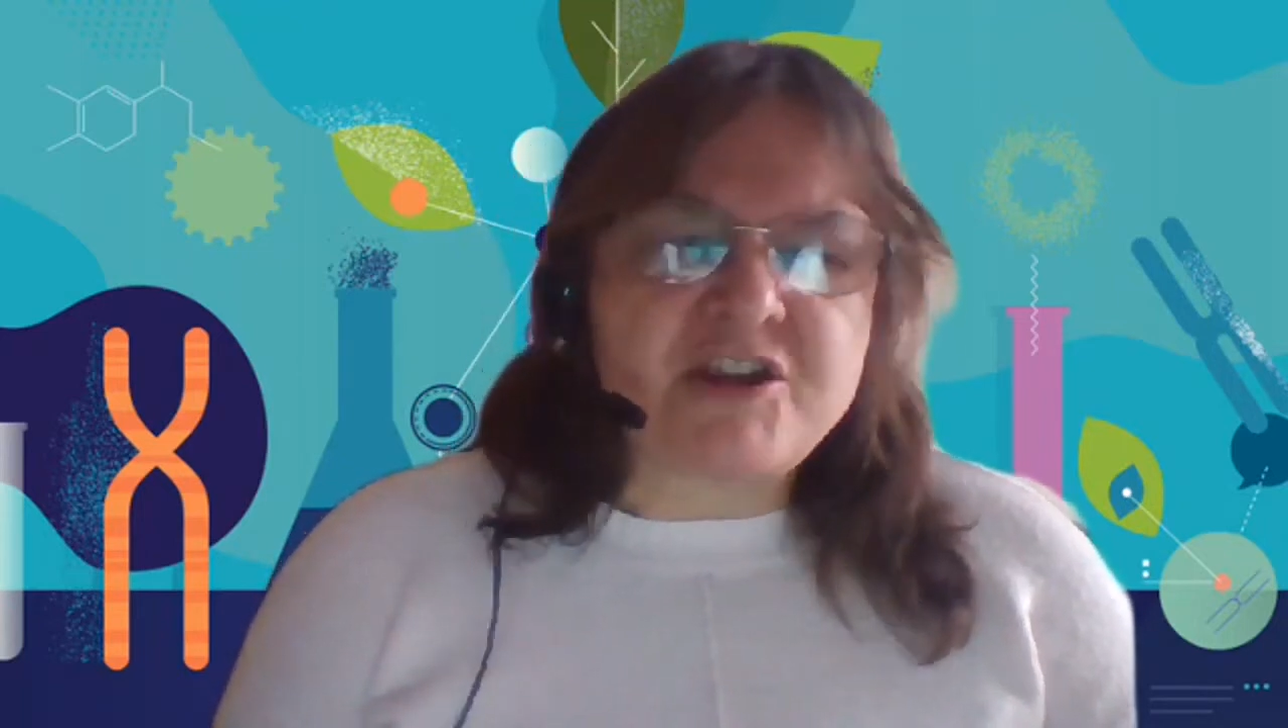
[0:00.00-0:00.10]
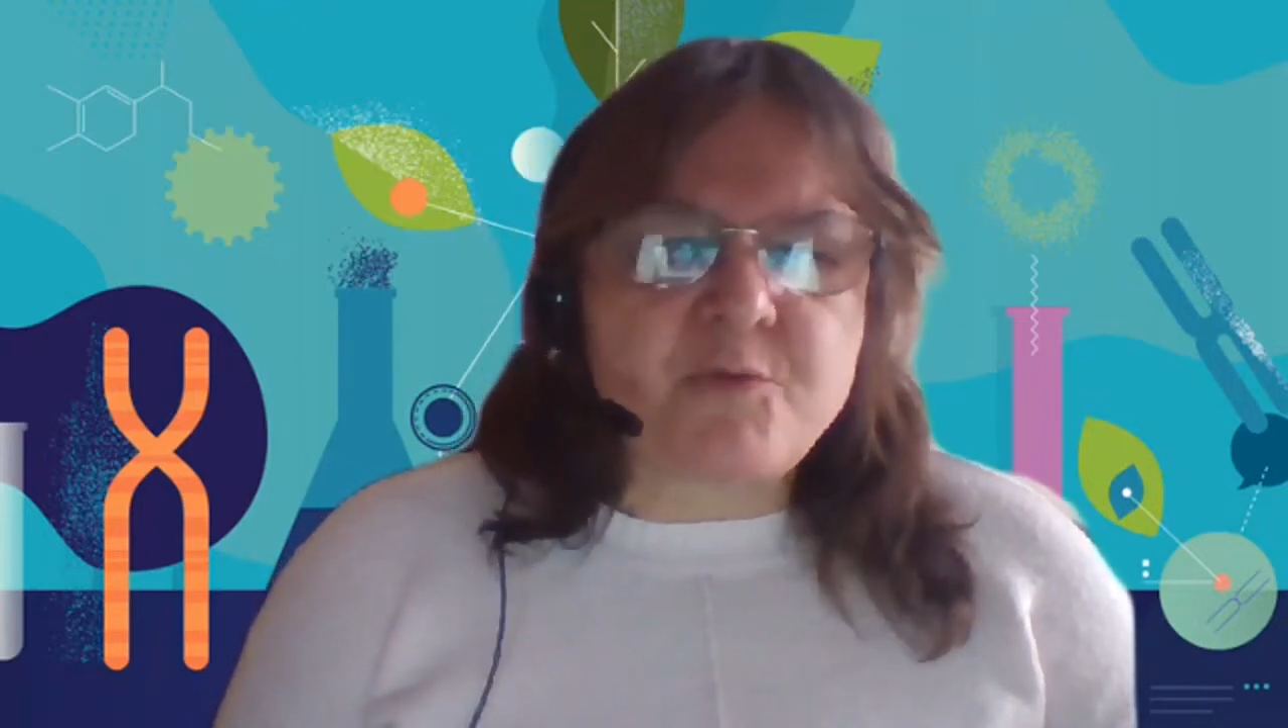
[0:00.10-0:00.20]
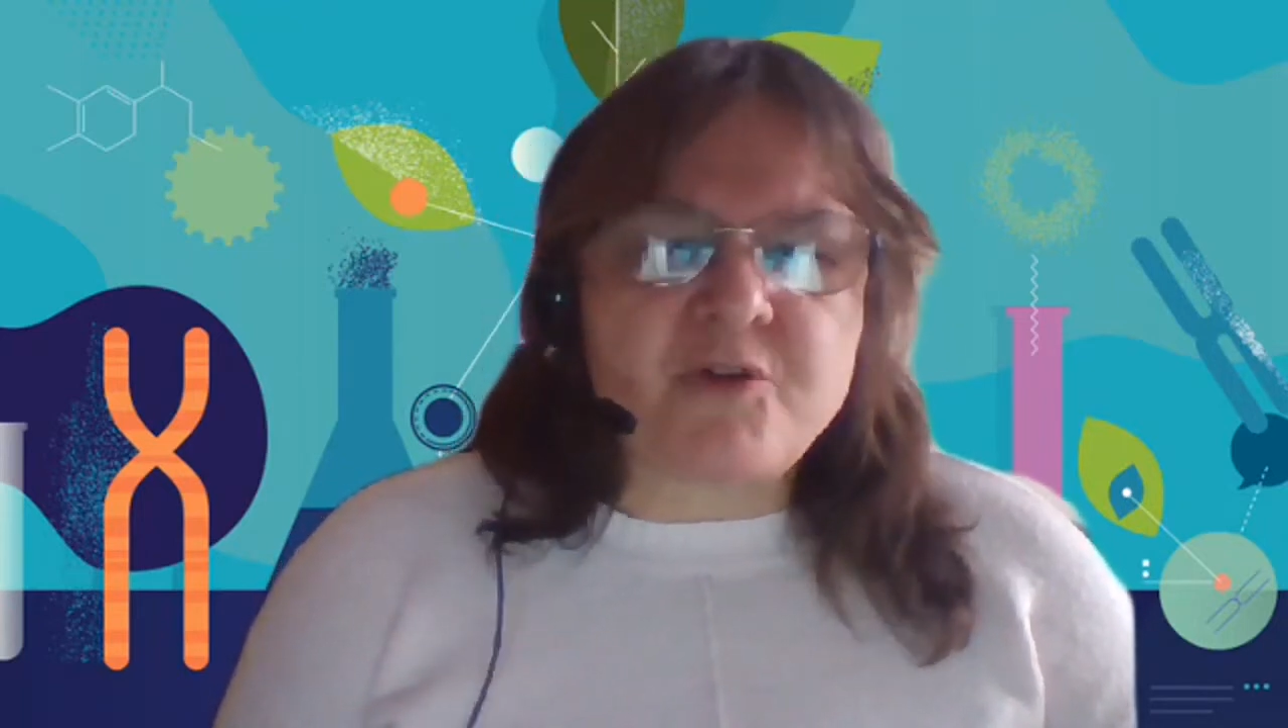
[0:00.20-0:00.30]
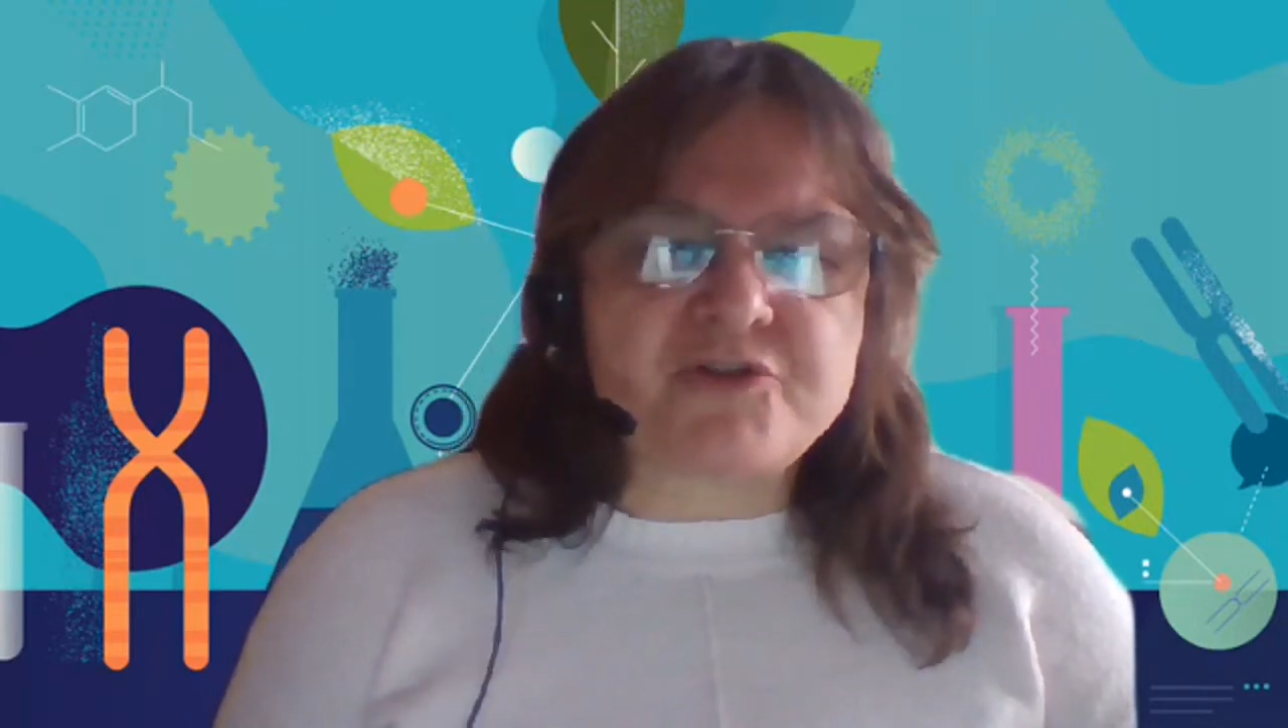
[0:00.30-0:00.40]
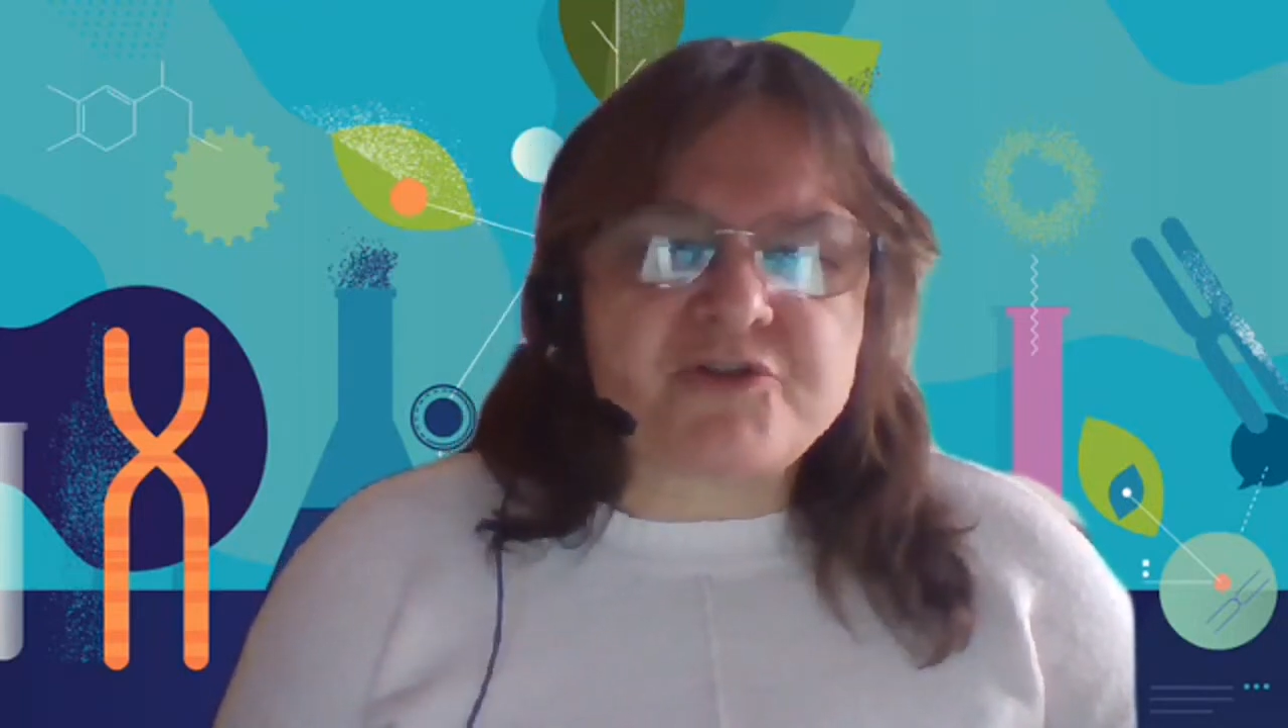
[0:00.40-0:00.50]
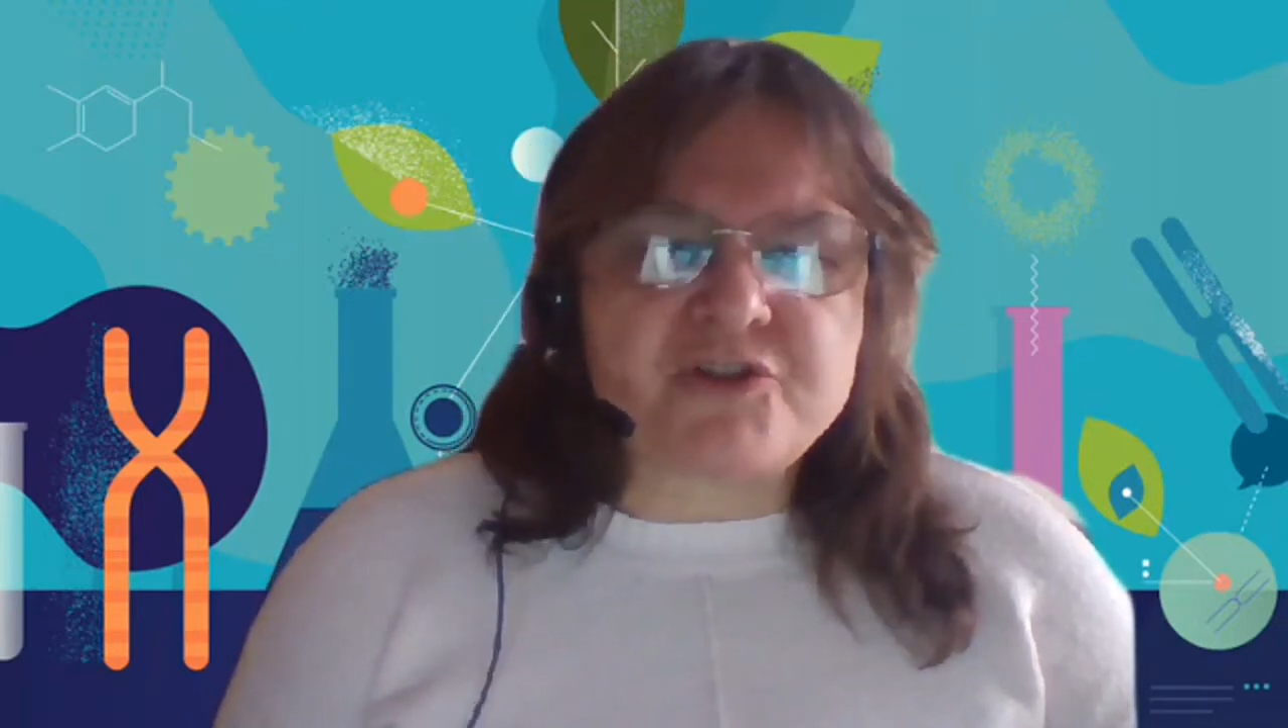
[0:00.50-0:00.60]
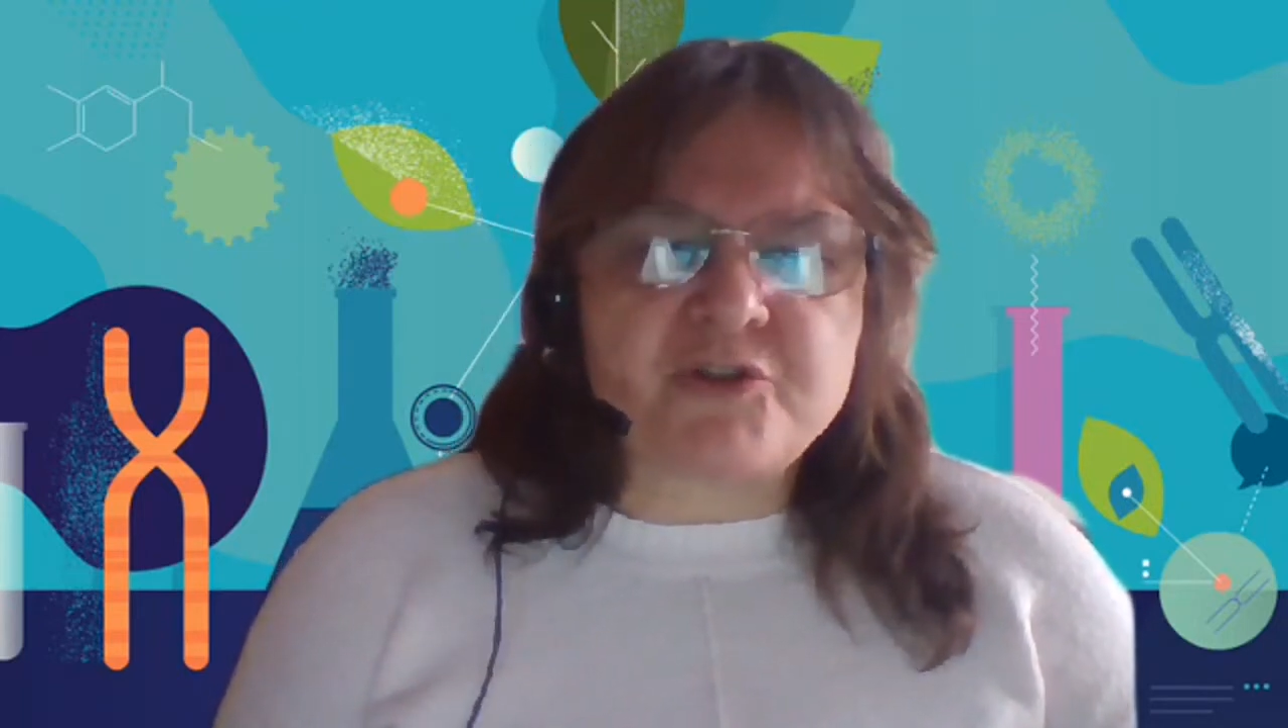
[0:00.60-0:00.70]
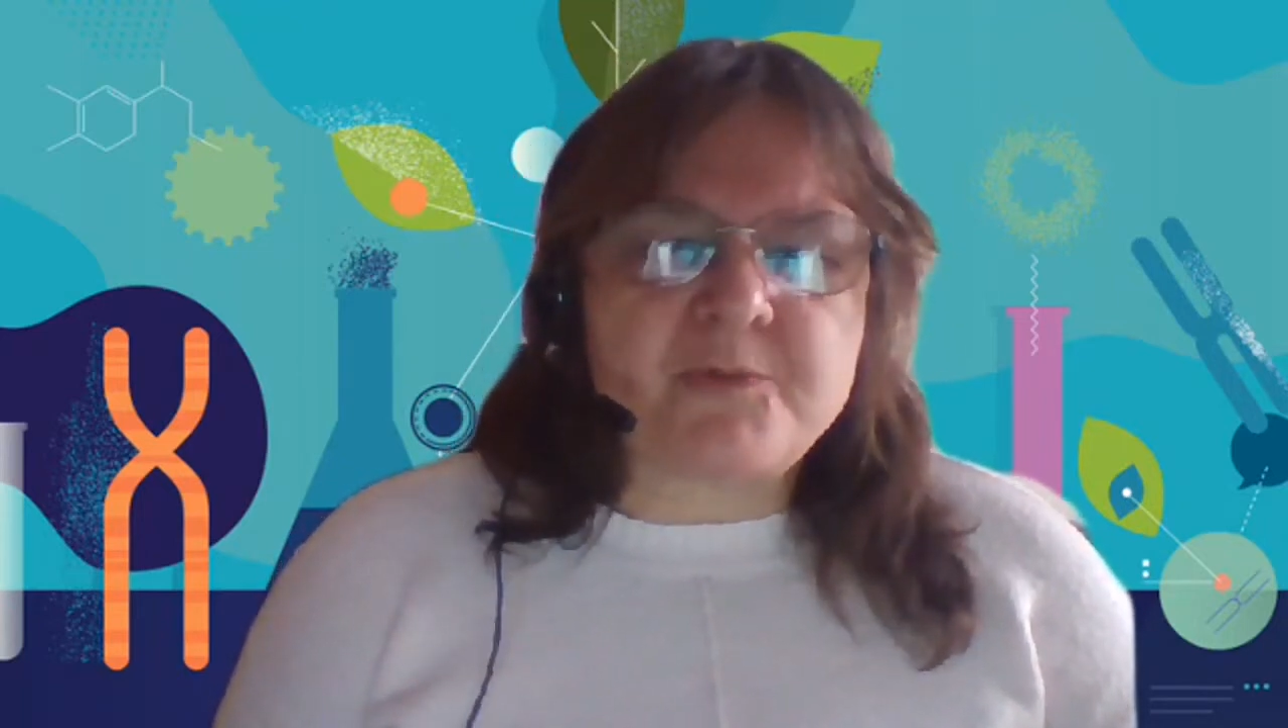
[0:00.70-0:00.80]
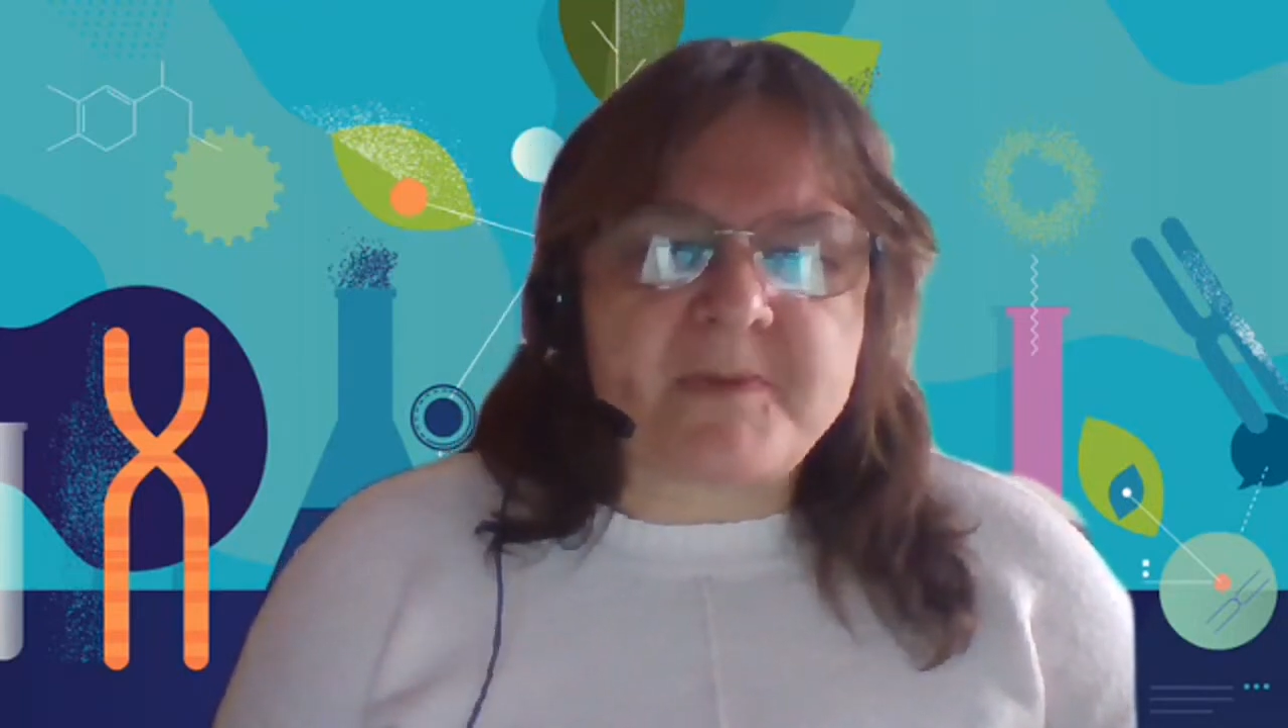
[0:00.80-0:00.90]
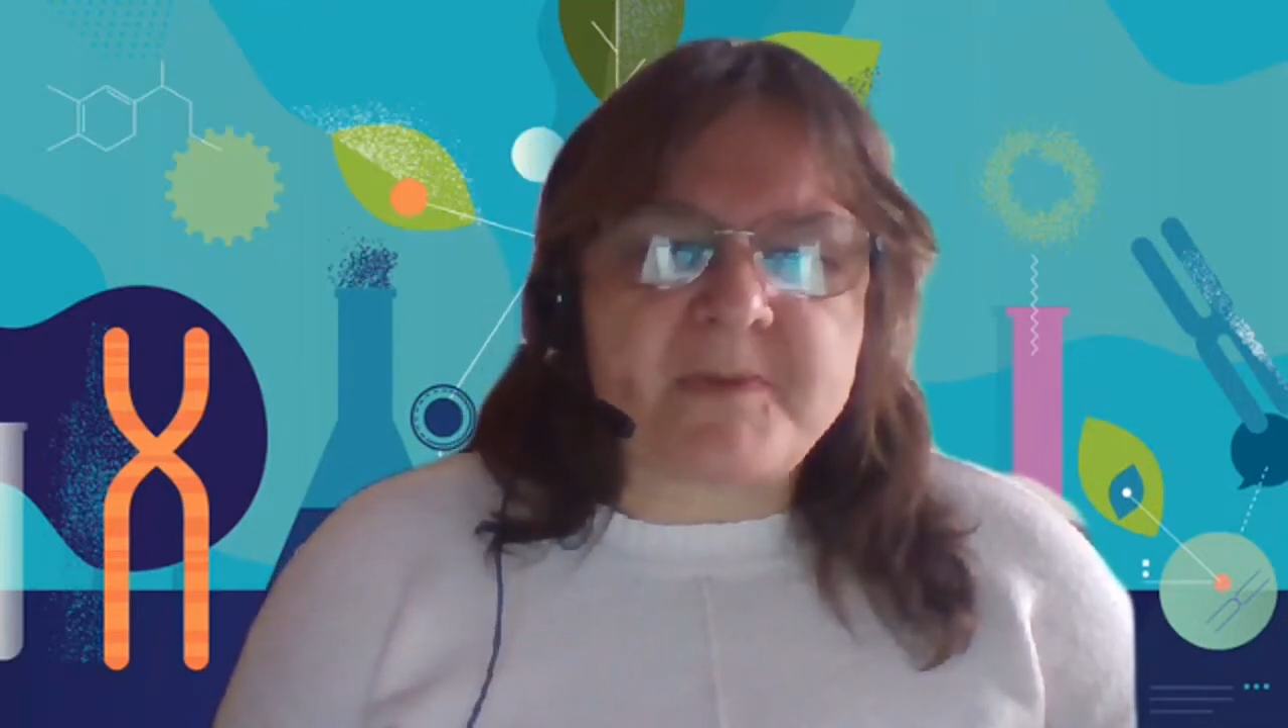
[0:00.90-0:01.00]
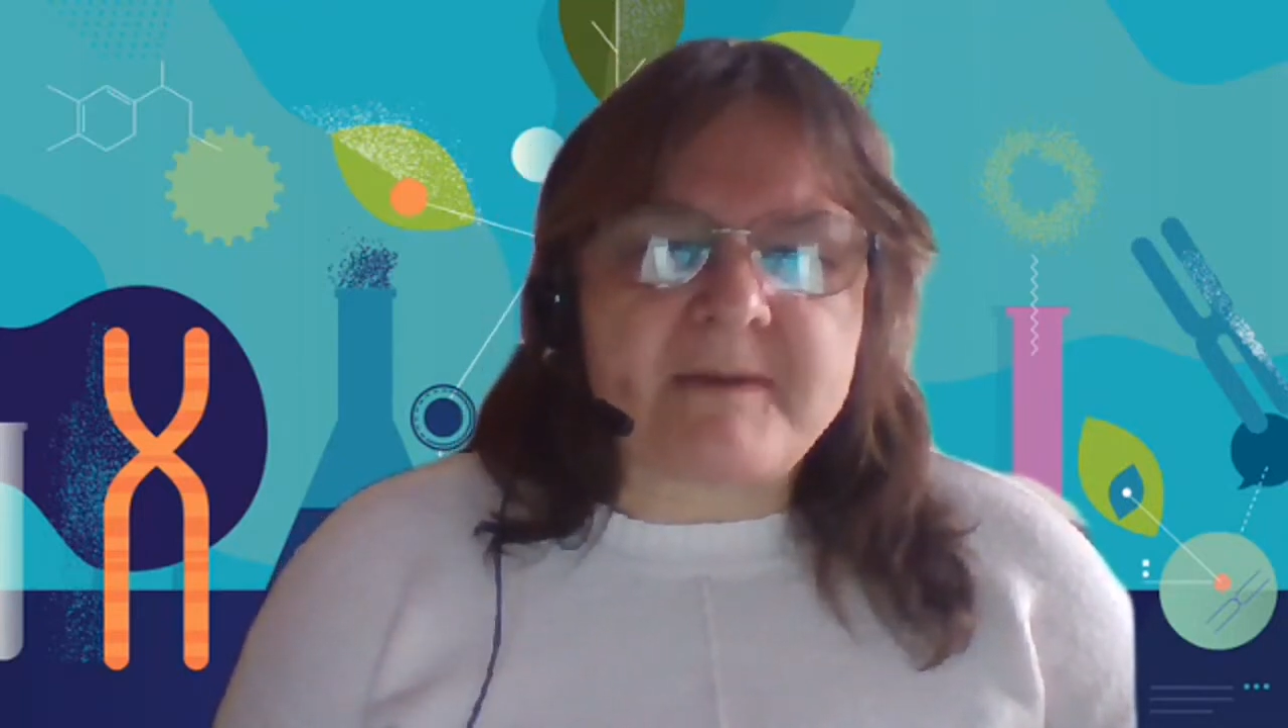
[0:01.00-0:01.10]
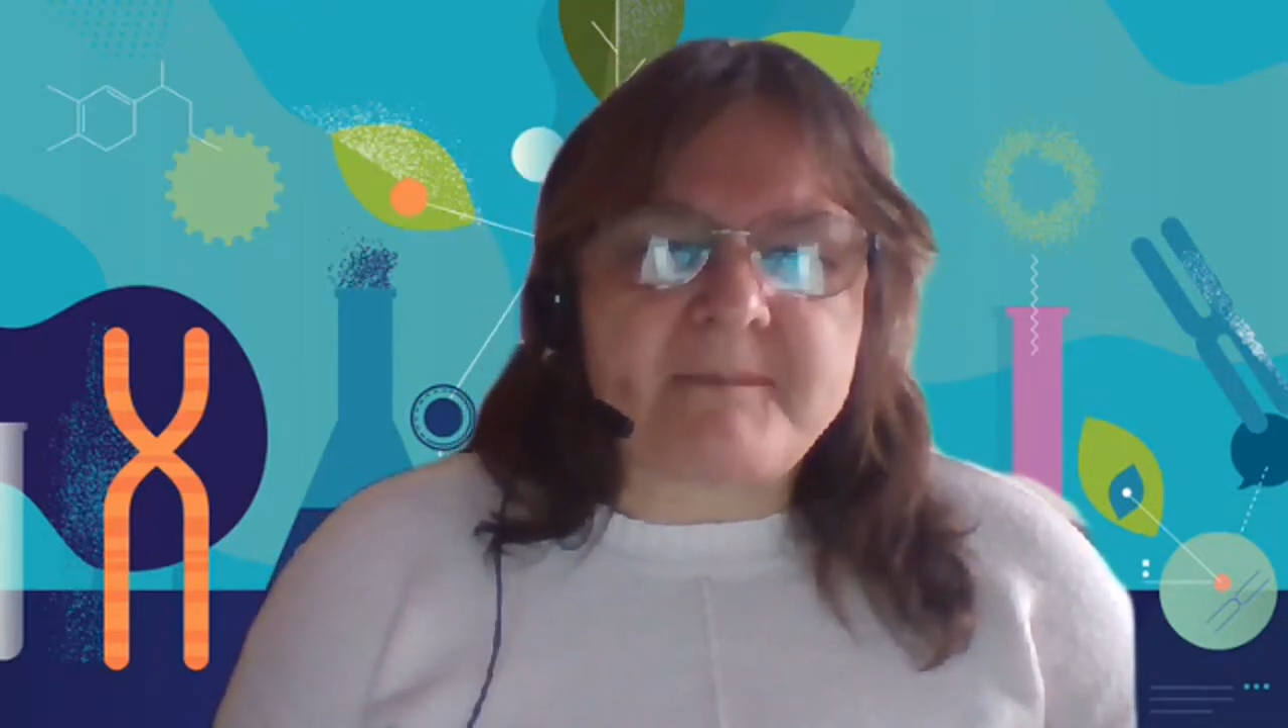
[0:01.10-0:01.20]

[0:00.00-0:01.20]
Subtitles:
you want to